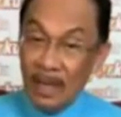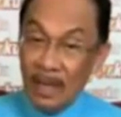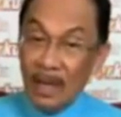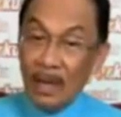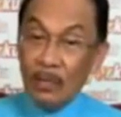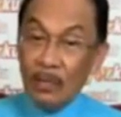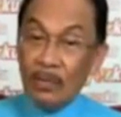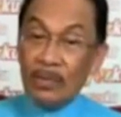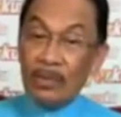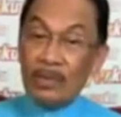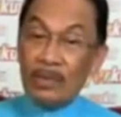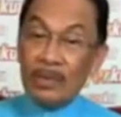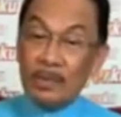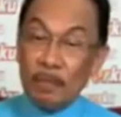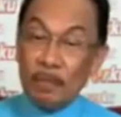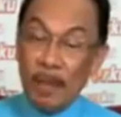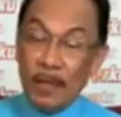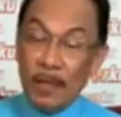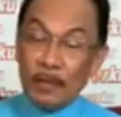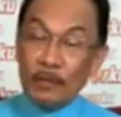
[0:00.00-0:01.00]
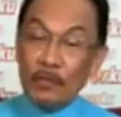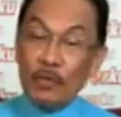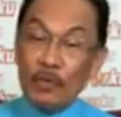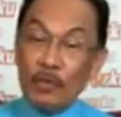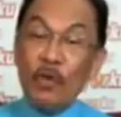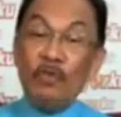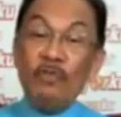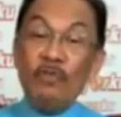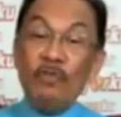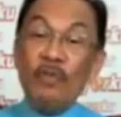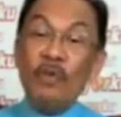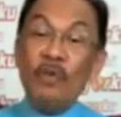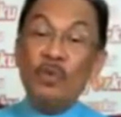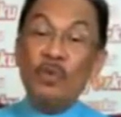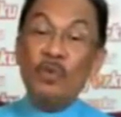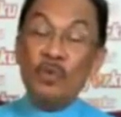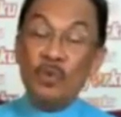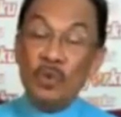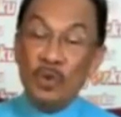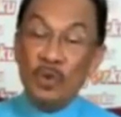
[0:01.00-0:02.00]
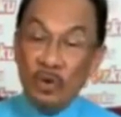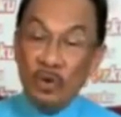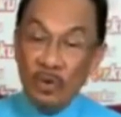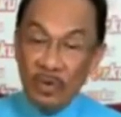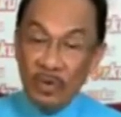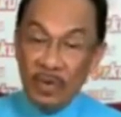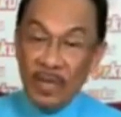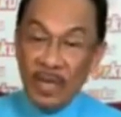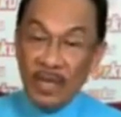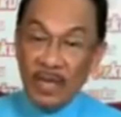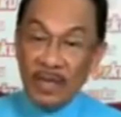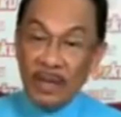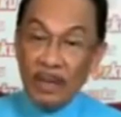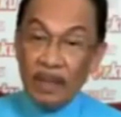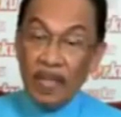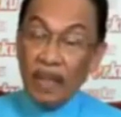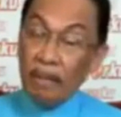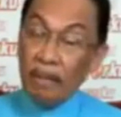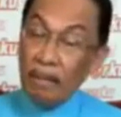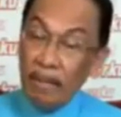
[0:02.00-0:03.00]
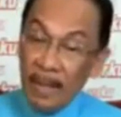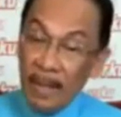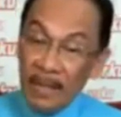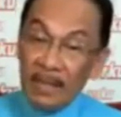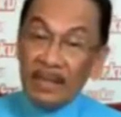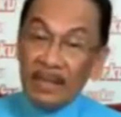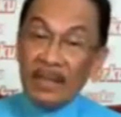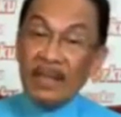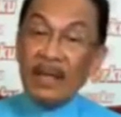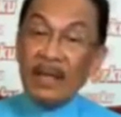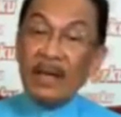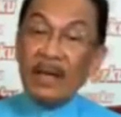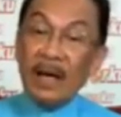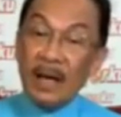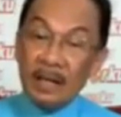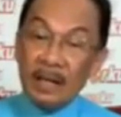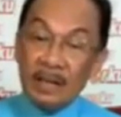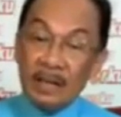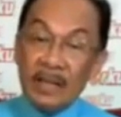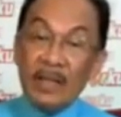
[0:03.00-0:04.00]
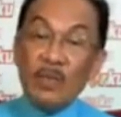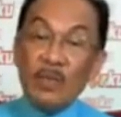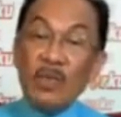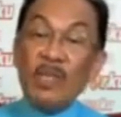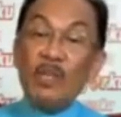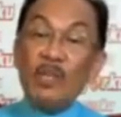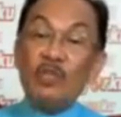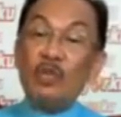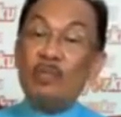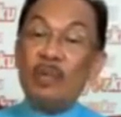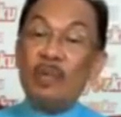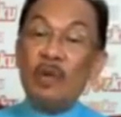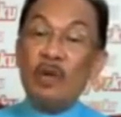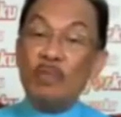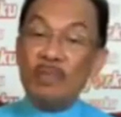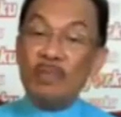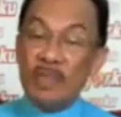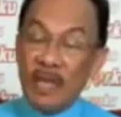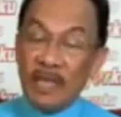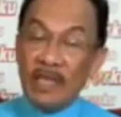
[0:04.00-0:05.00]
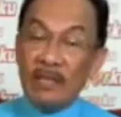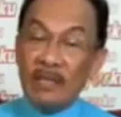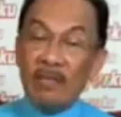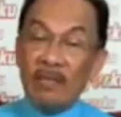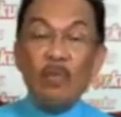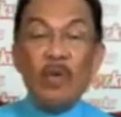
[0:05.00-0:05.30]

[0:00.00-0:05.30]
I would respect your view on that, but I think we need to be objective.